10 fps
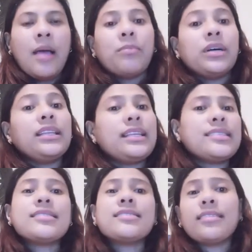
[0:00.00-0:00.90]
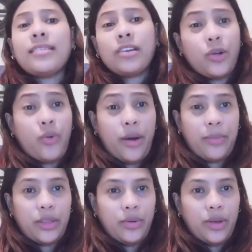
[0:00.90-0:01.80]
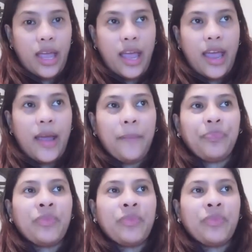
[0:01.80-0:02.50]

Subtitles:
But this is not a requirement, okay?